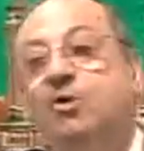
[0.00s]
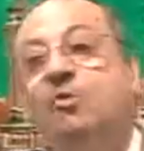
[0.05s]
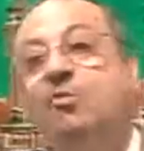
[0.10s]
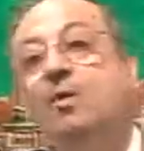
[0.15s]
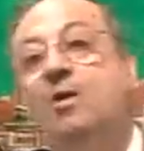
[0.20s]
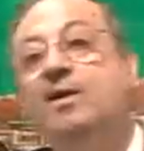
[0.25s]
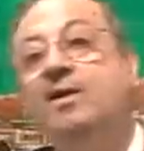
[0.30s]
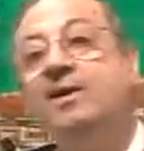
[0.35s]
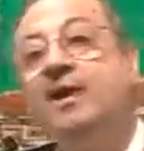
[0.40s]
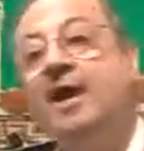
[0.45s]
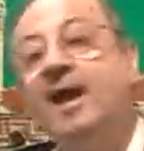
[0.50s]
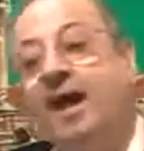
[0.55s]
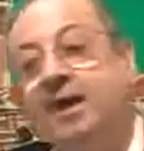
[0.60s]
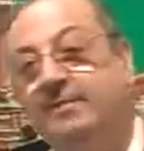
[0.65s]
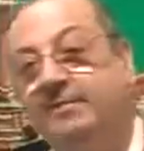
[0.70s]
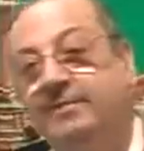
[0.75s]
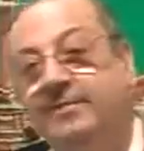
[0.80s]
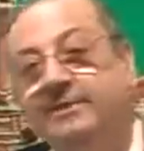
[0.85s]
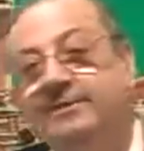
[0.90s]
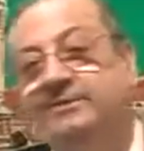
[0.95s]
what
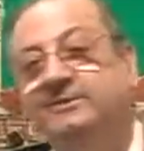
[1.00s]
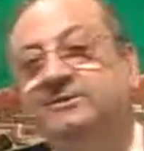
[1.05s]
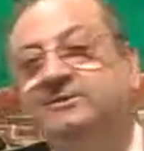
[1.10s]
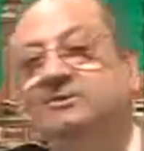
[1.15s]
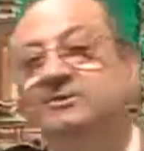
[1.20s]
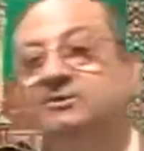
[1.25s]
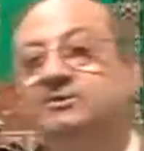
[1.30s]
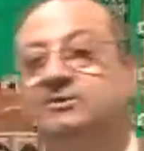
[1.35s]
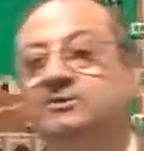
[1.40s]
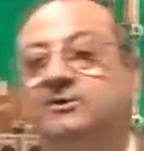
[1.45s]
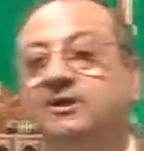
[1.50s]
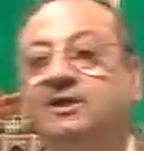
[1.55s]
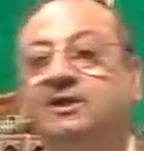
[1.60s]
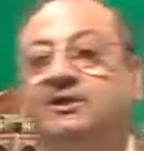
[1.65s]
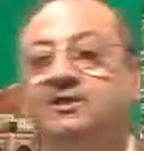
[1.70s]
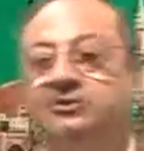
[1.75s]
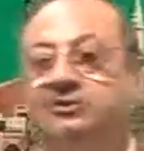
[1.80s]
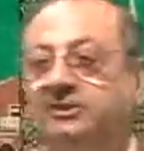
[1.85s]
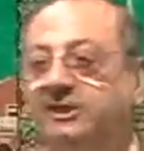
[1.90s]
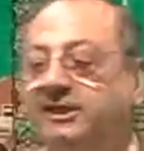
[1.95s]
happens,
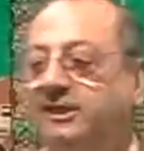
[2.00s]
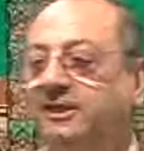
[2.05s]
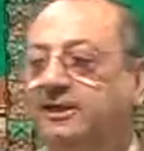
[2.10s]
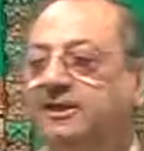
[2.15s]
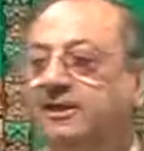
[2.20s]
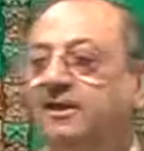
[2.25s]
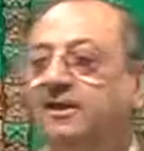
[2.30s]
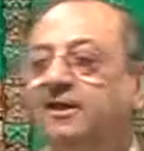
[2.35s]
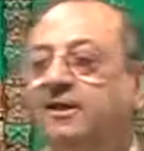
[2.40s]
see,